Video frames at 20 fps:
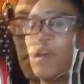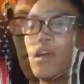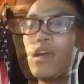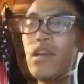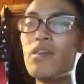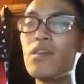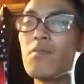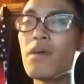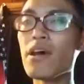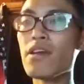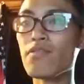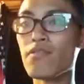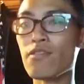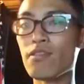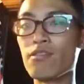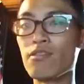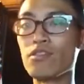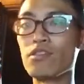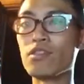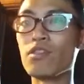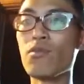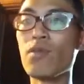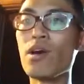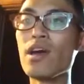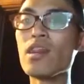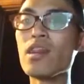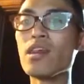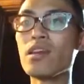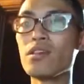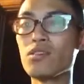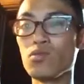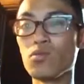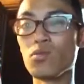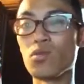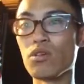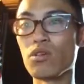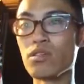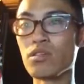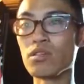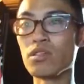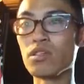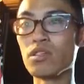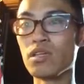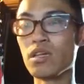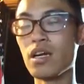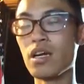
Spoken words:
In the metaverse, the way things worked